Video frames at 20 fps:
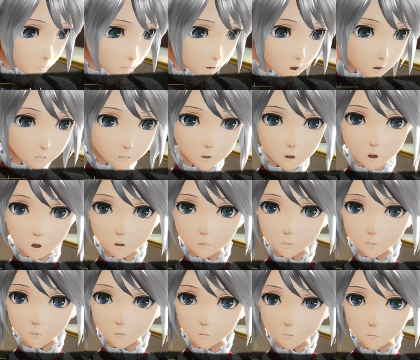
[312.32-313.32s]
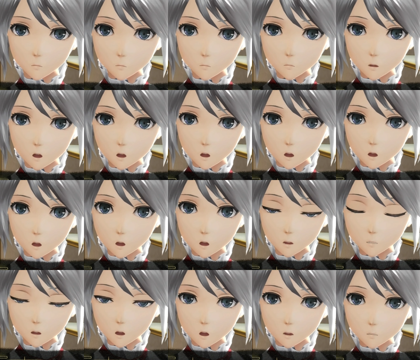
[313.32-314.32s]
That's it! Can you
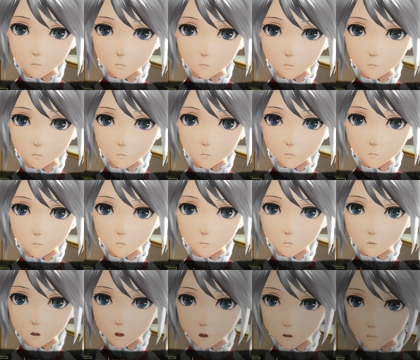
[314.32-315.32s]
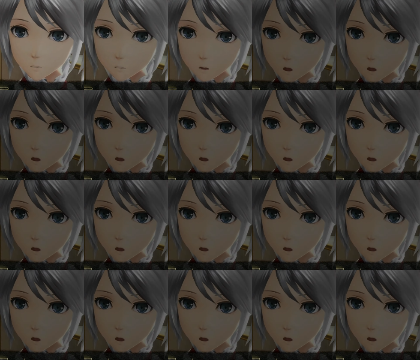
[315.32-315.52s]
wait here? I need to